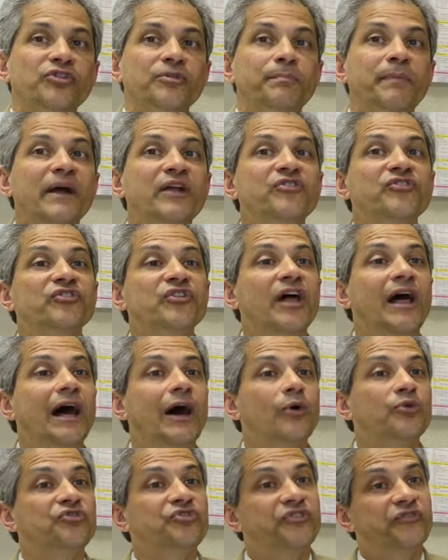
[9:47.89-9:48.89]
depends on
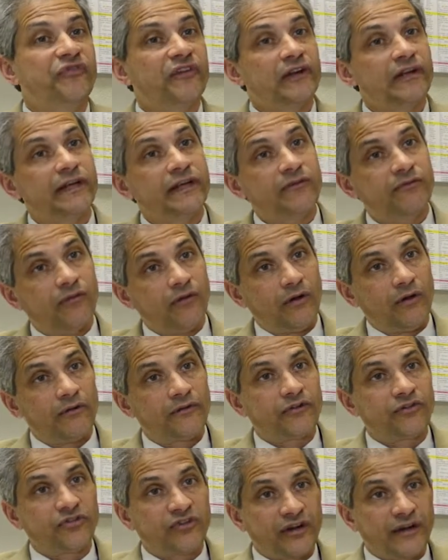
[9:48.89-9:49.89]
how severely involved
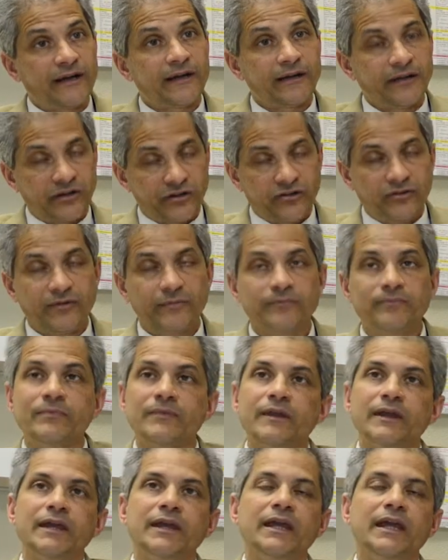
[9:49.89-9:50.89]
the child is.
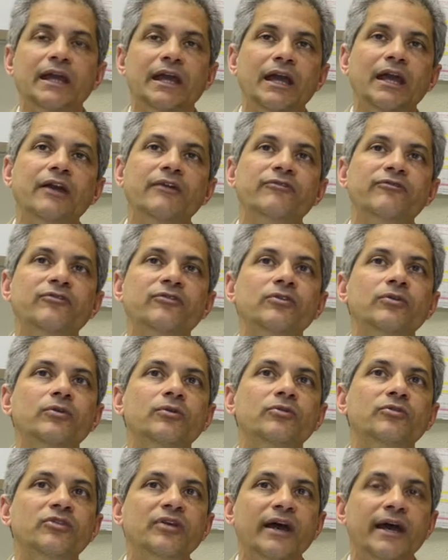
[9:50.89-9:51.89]
If
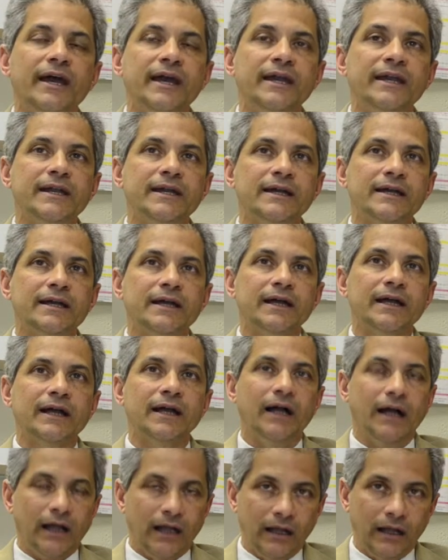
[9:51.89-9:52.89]
you take
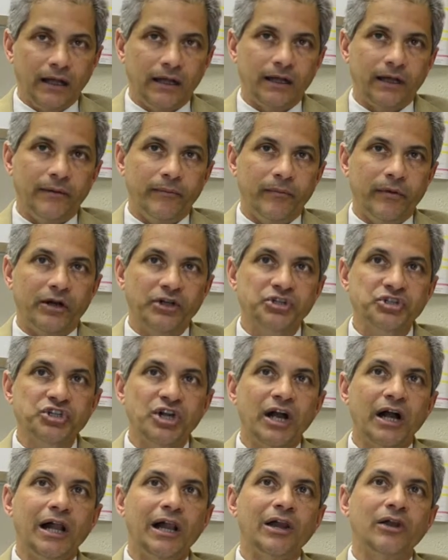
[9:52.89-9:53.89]
a
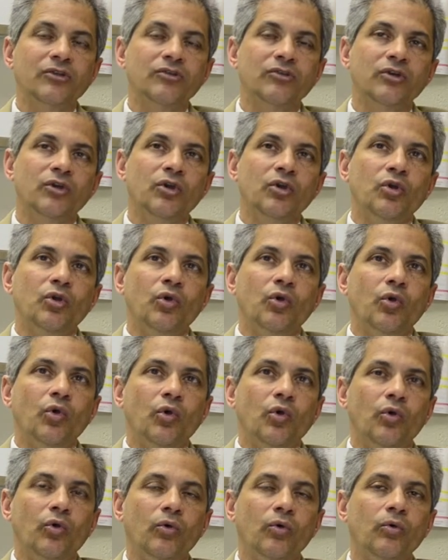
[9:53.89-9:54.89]
child
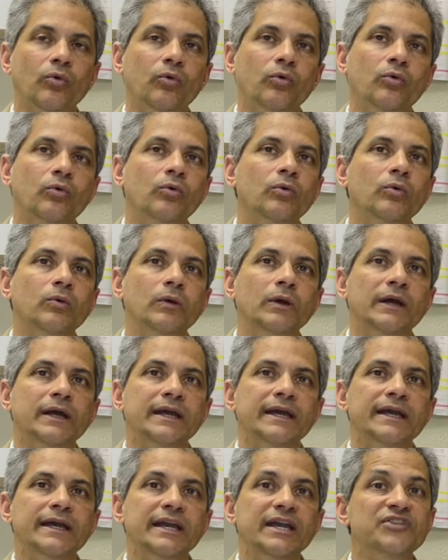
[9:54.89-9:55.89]
who
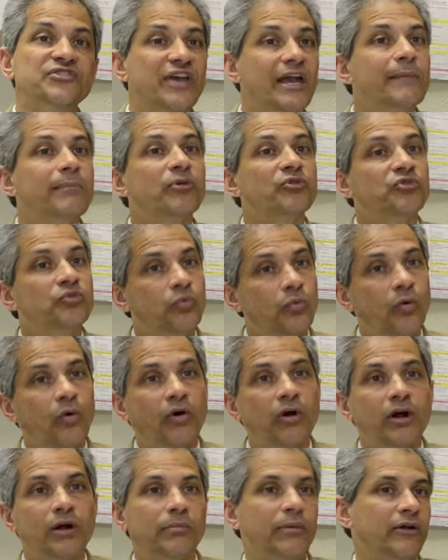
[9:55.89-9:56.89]
is able to
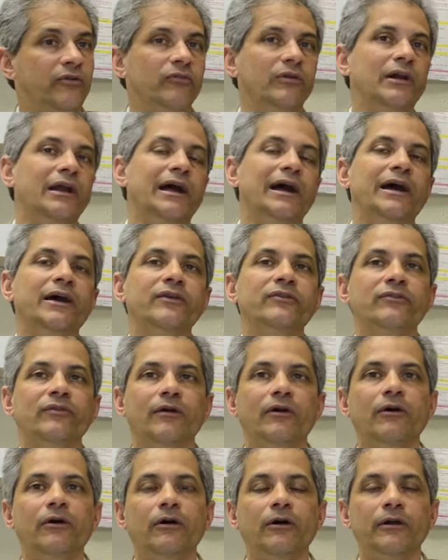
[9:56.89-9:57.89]
walk but relies
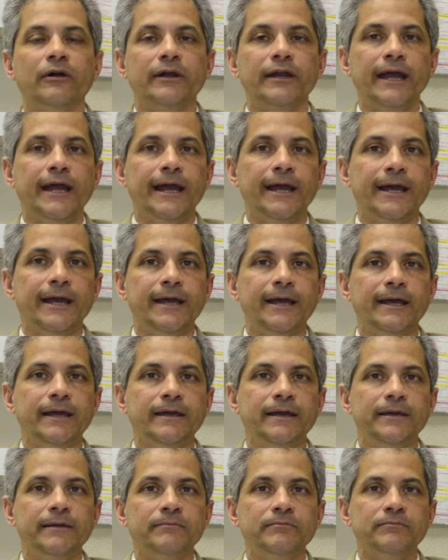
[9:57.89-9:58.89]
on
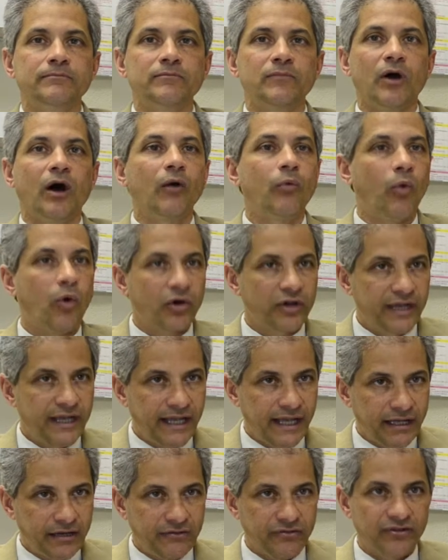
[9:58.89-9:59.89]
a walking
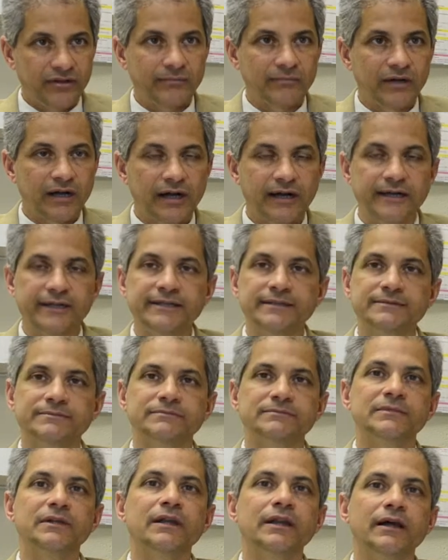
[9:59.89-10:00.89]
aid of some kind,
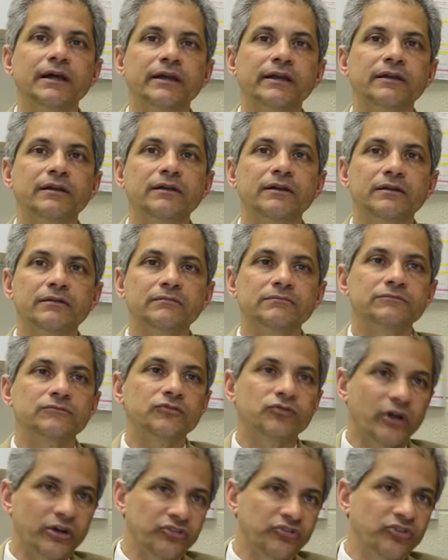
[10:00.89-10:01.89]
like
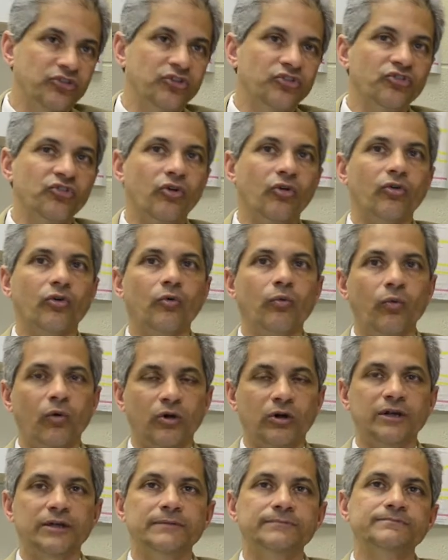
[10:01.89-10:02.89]
crutches or a
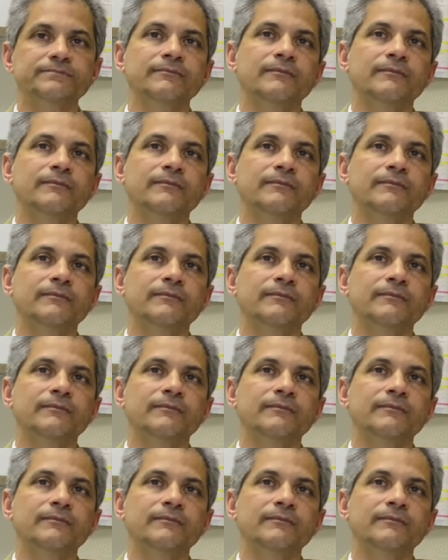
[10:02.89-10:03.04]
walker,